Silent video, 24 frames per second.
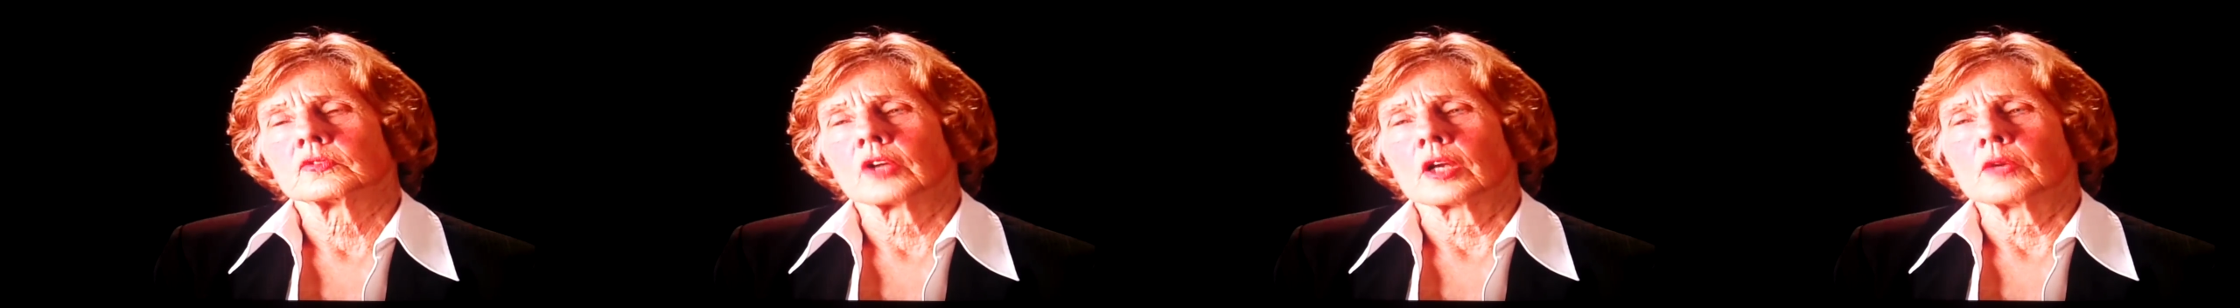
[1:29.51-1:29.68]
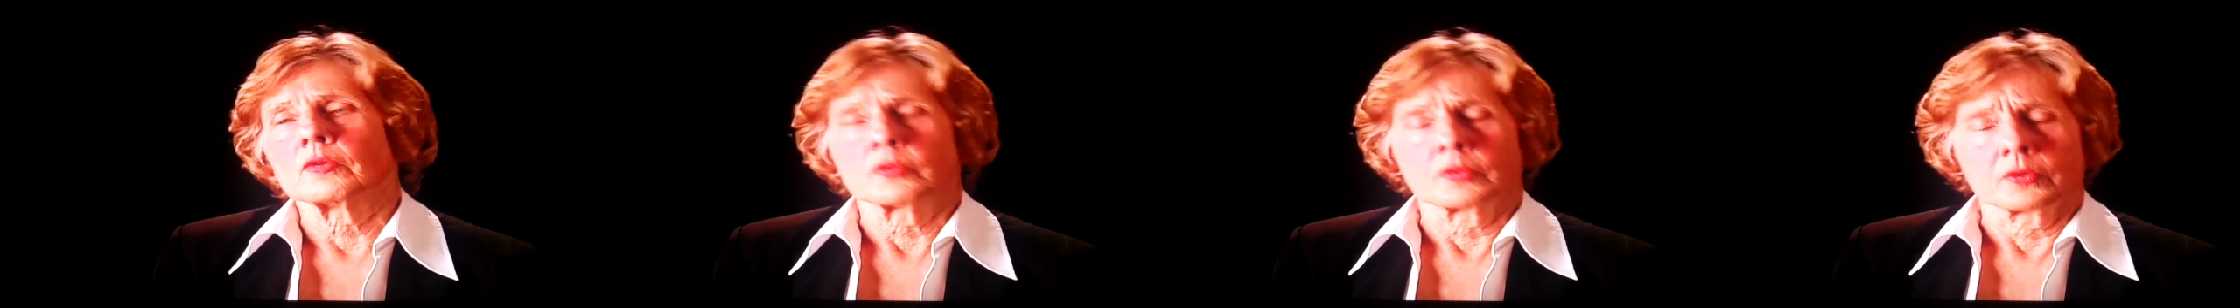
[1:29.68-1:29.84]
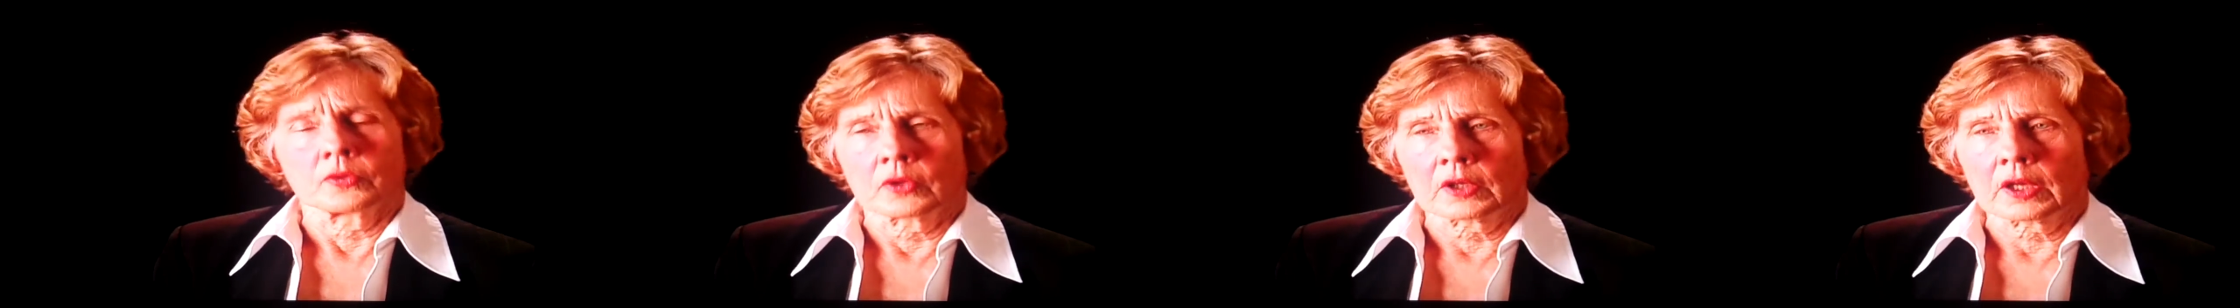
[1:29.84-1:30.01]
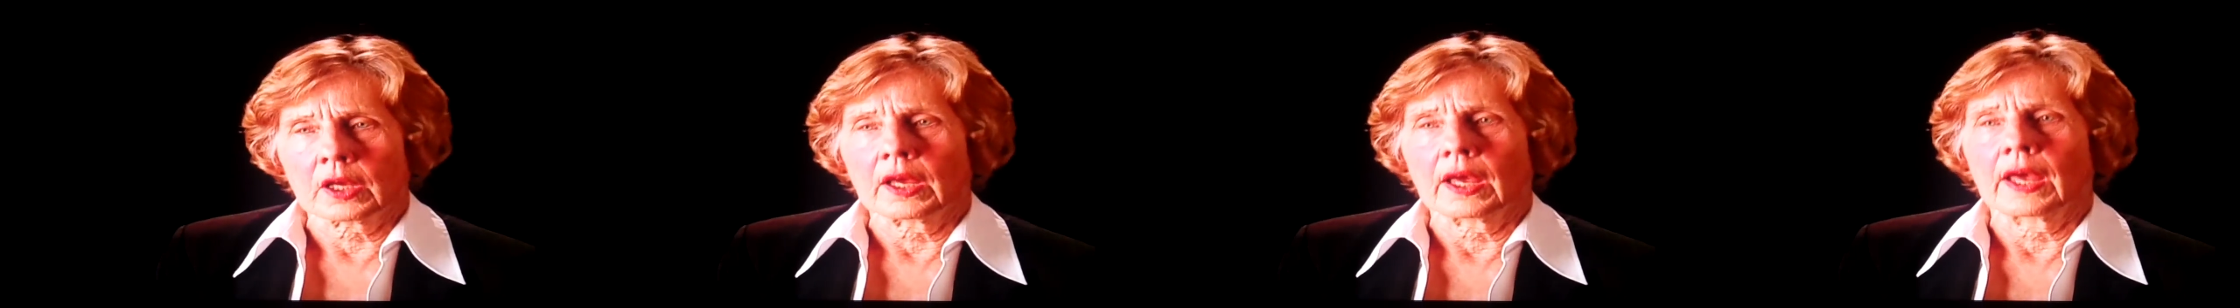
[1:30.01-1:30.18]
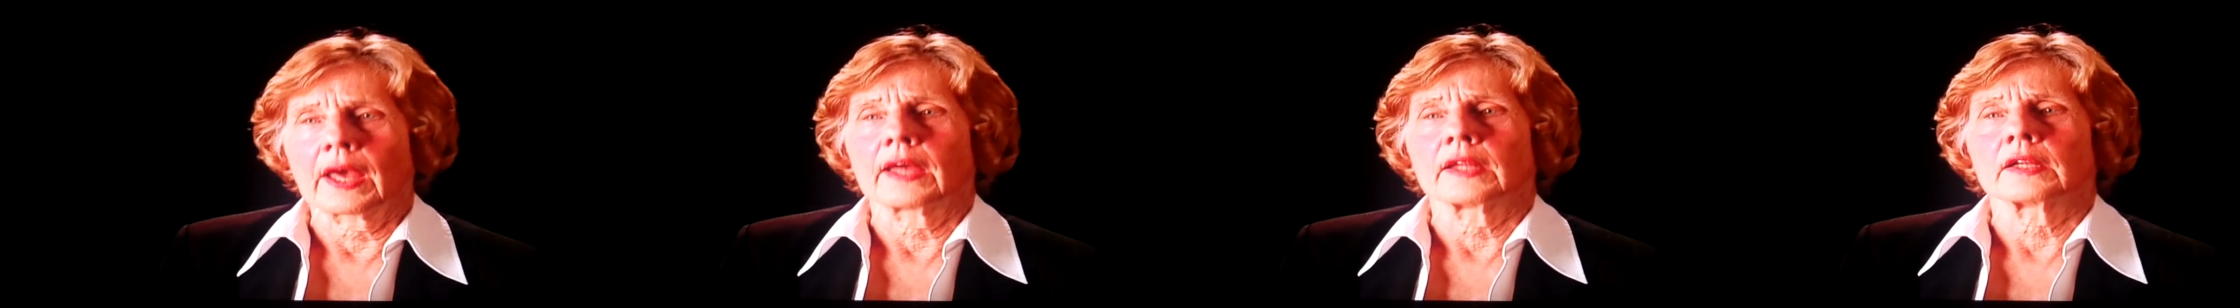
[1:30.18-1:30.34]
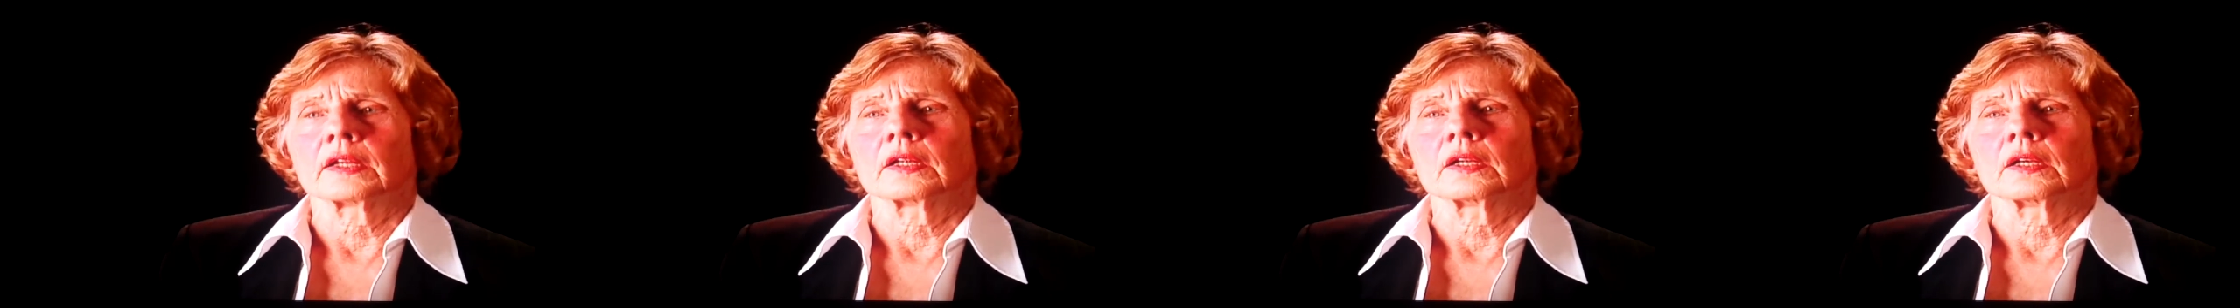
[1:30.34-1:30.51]
James
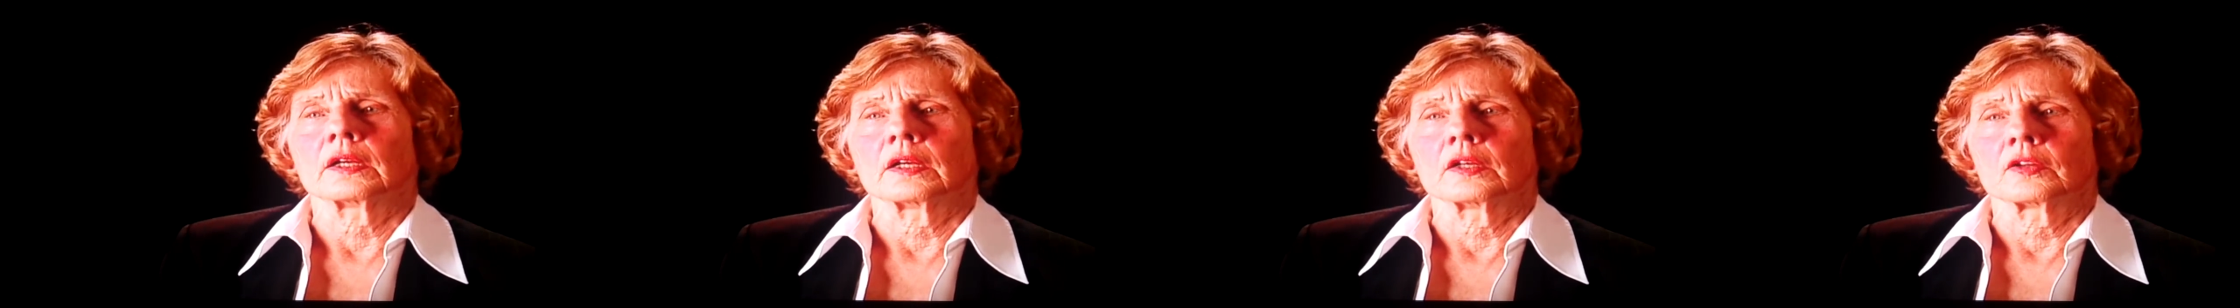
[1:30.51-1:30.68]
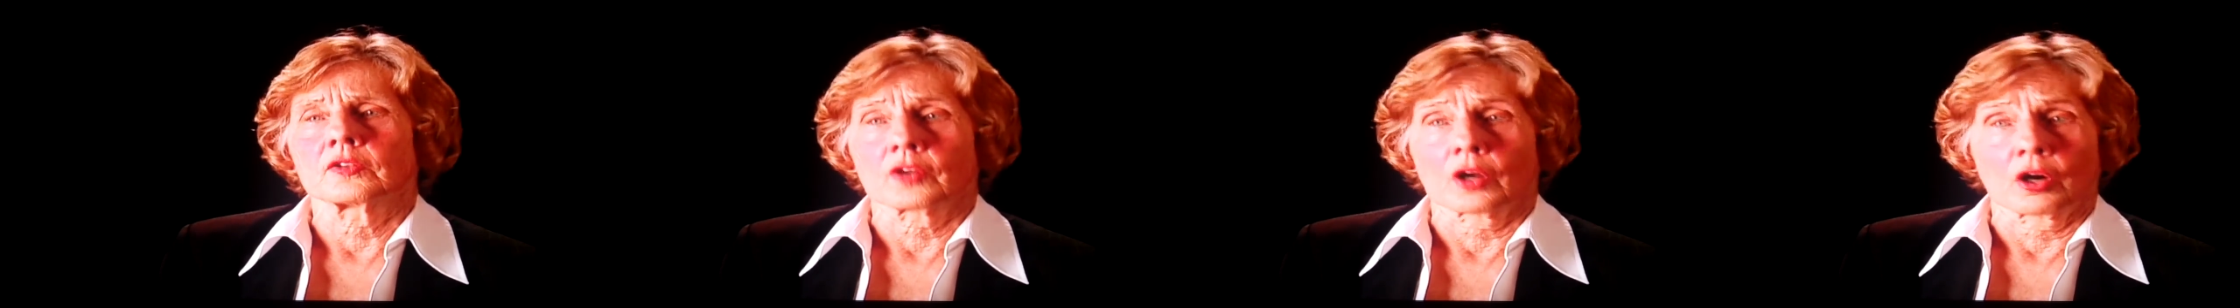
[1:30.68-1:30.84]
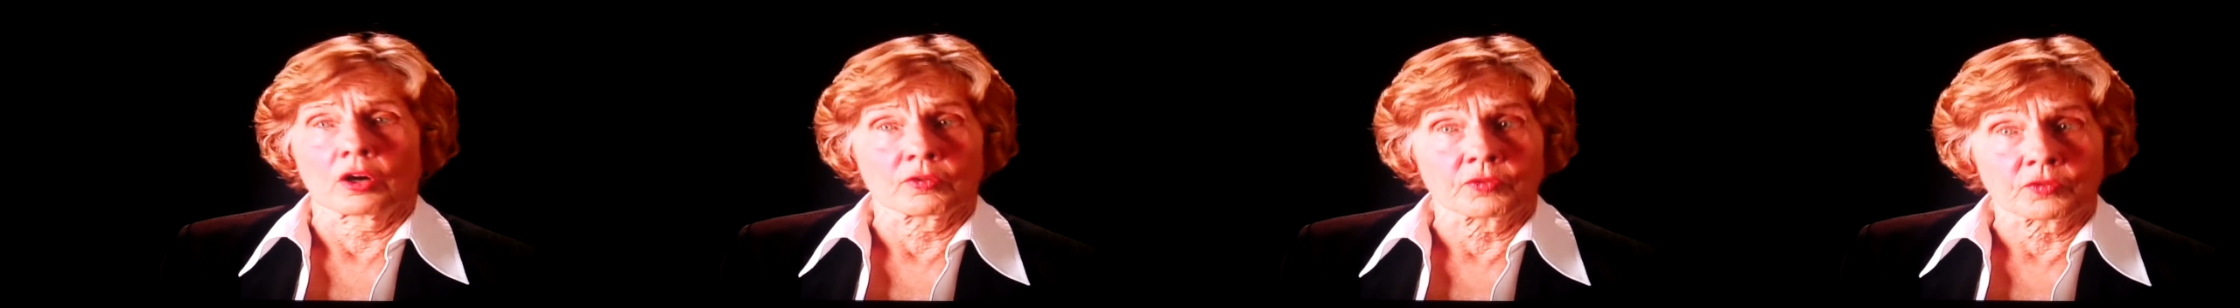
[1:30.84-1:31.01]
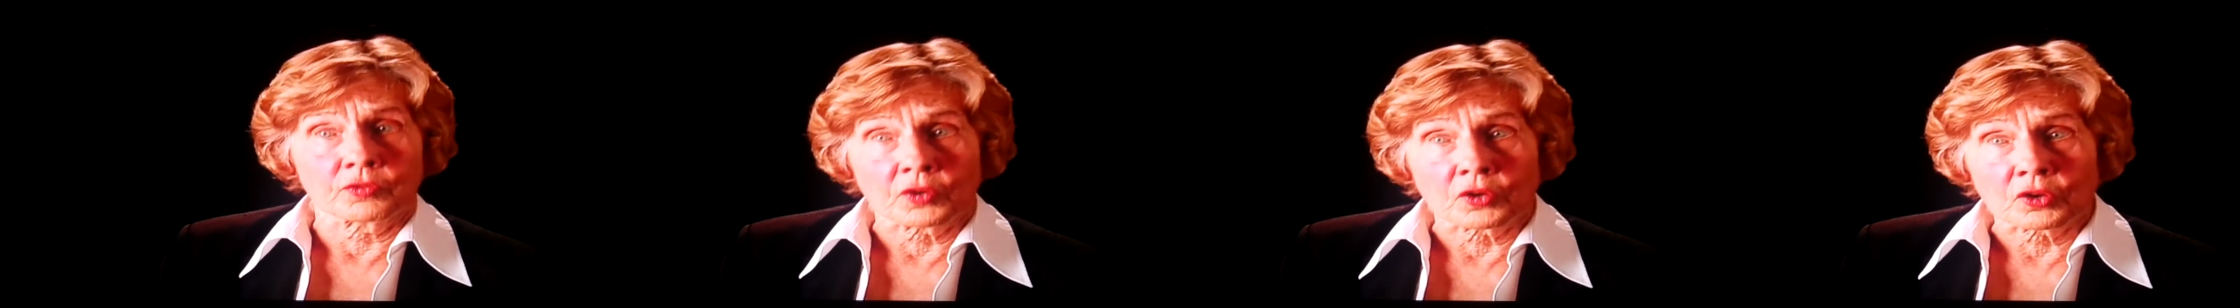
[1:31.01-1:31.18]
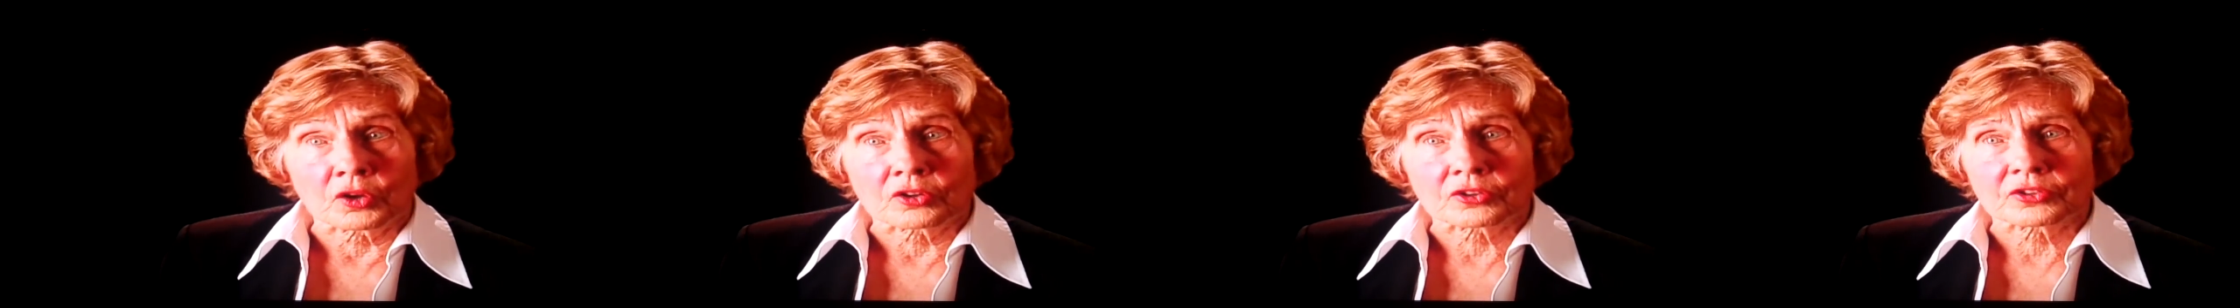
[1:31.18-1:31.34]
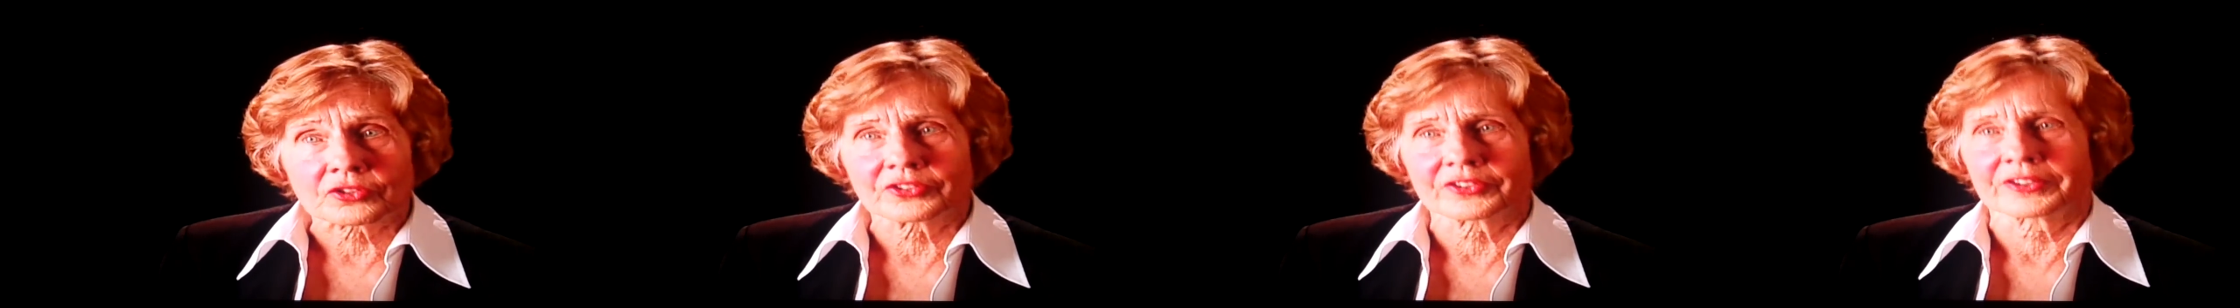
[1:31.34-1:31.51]
Buchanan is our
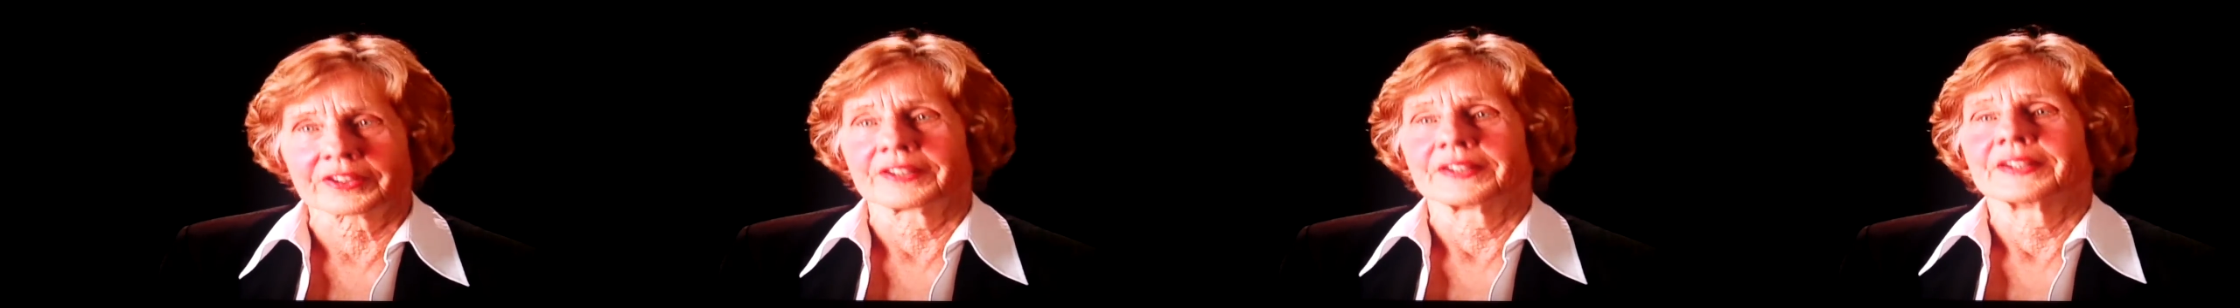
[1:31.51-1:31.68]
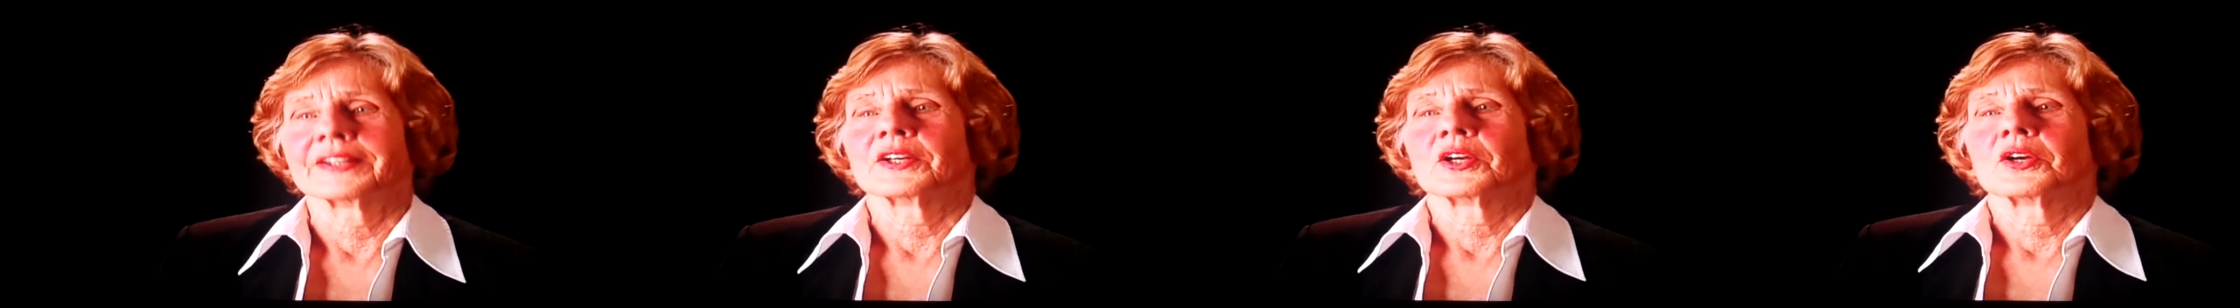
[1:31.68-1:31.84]
first